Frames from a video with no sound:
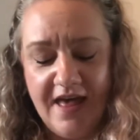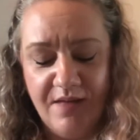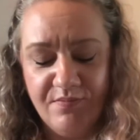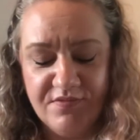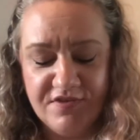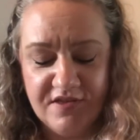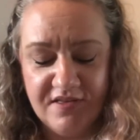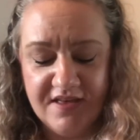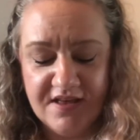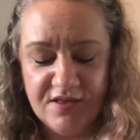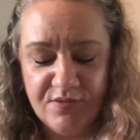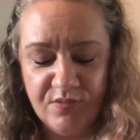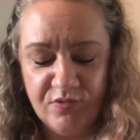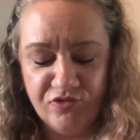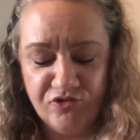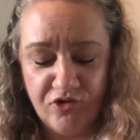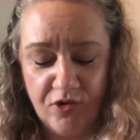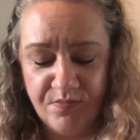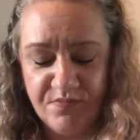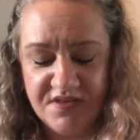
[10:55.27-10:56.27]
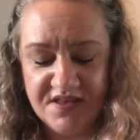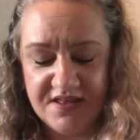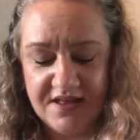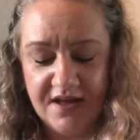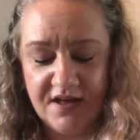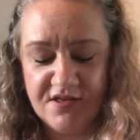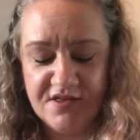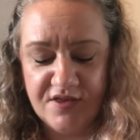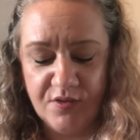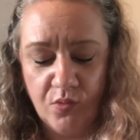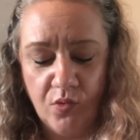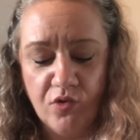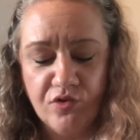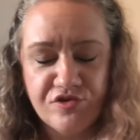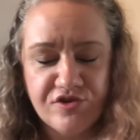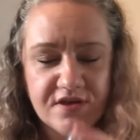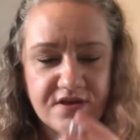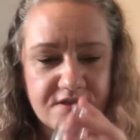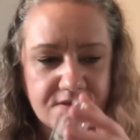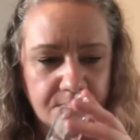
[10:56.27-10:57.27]
So this was drumstick
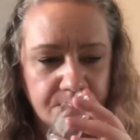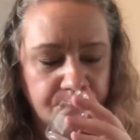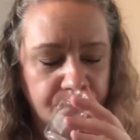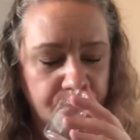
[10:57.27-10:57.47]
squashes.